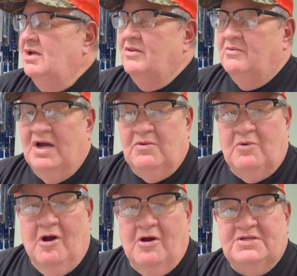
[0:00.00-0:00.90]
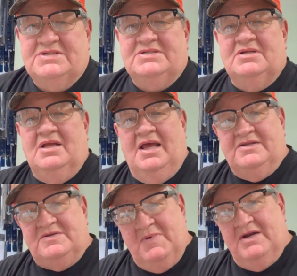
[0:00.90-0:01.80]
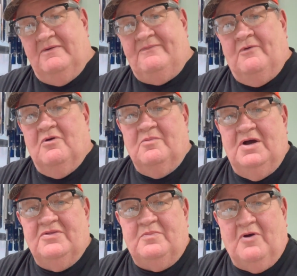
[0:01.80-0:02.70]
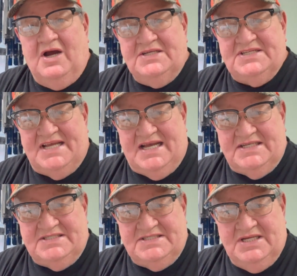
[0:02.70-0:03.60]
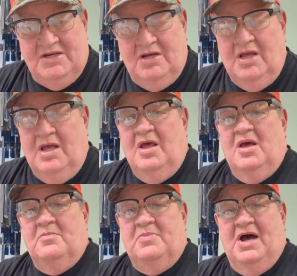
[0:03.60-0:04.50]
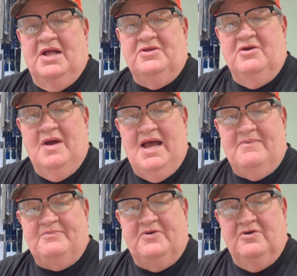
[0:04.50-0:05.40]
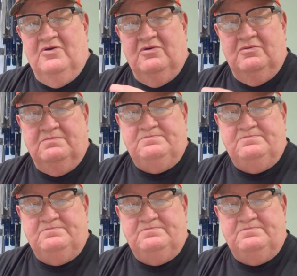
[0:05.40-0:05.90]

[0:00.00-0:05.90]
The way it works, it's been a 4-month process, but you have to